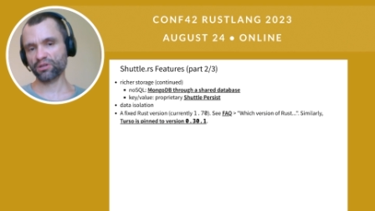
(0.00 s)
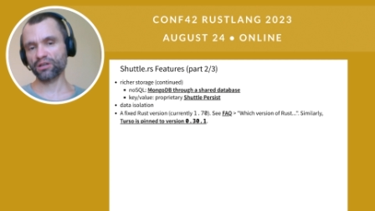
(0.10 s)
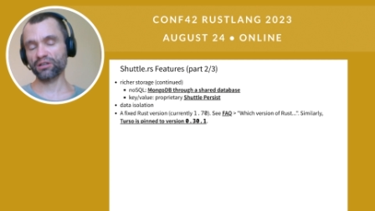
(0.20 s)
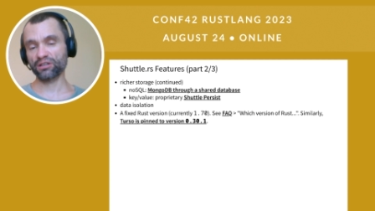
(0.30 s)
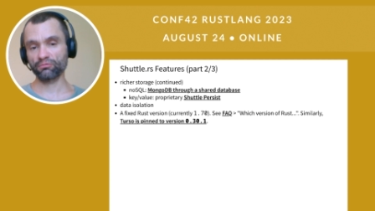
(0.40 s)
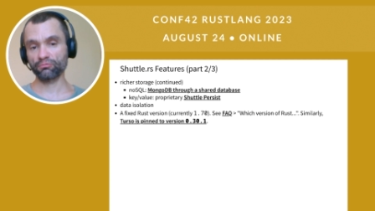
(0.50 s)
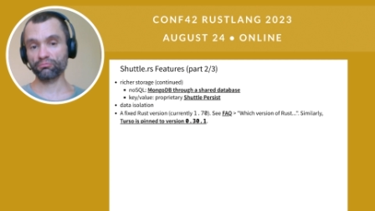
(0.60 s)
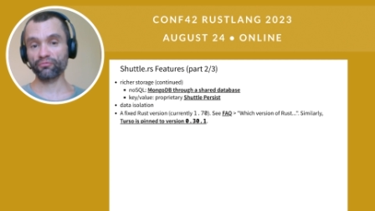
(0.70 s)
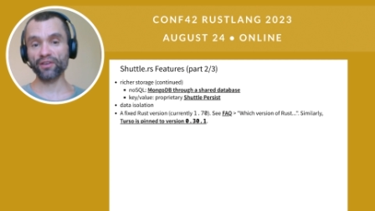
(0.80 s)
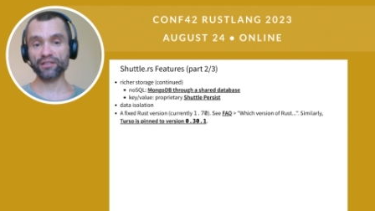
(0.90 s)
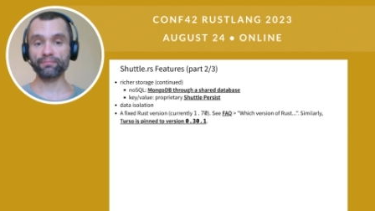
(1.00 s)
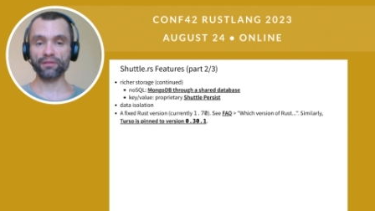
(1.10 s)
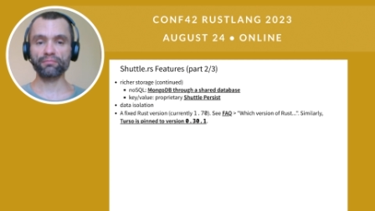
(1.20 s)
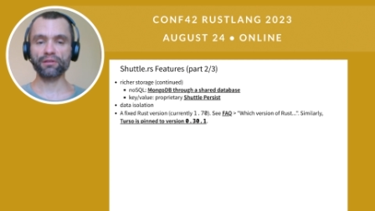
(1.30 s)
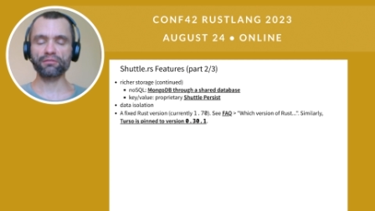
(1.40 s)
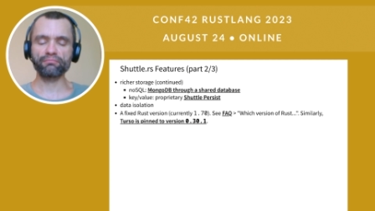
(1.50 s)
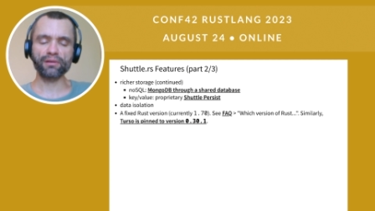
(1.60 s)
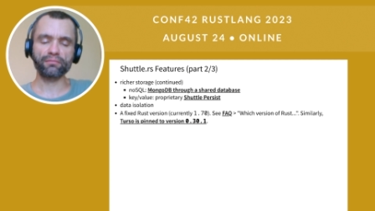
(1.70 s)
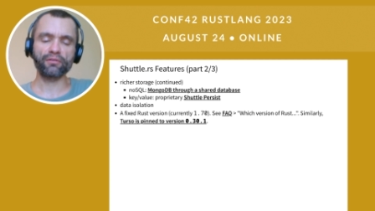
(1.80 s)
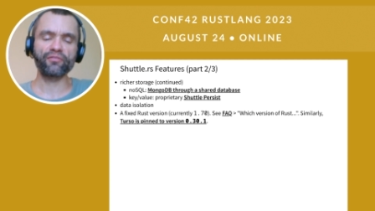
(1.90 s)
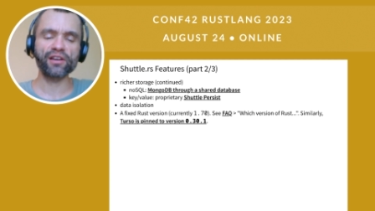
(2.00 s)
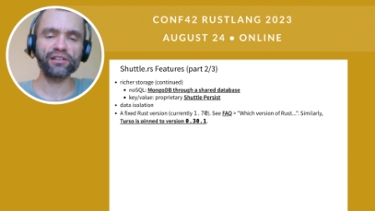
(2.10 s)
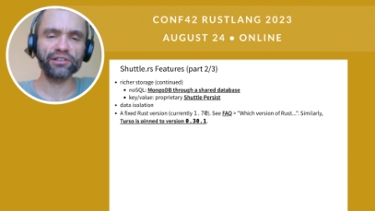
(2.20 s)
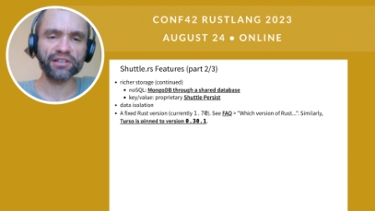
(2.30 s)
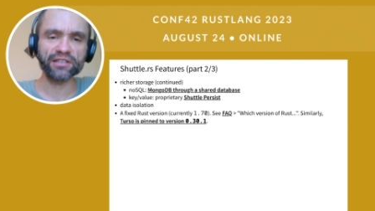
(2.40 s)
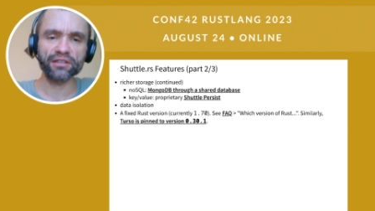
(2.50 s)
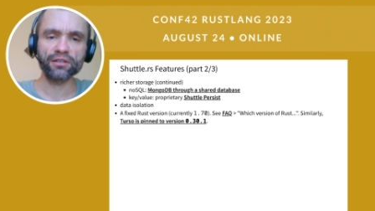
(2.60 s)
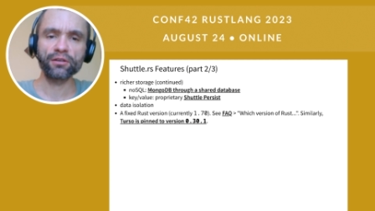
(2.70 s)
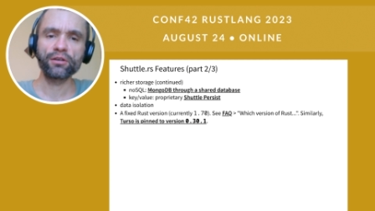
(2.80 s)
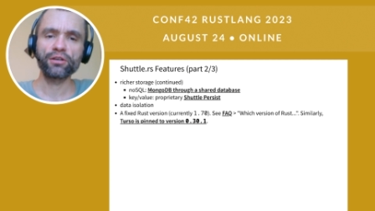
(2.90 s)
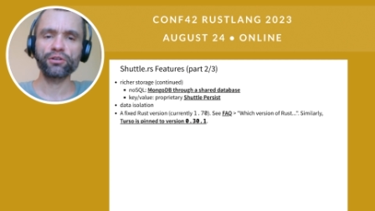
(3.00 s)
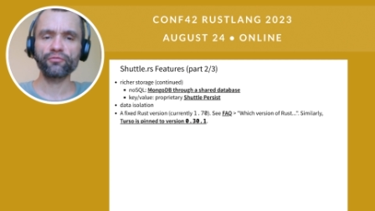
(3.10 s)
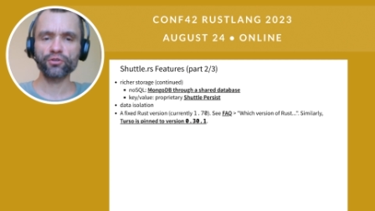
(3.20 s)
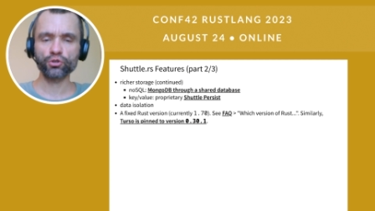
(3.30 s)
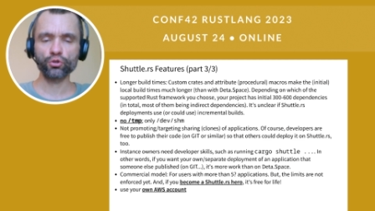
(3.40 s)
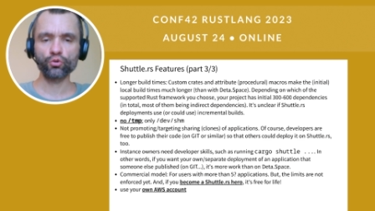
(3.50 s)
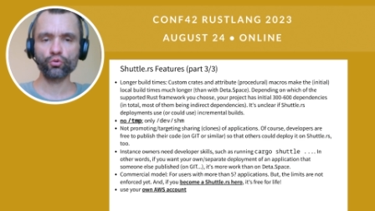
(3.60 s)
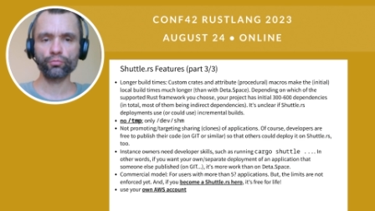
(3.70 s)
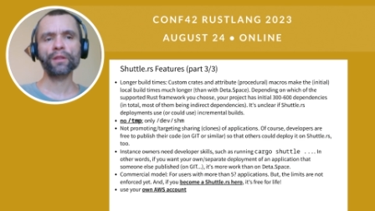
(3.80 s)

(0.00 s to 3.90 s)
a fixed, but but but a fairly recent version too.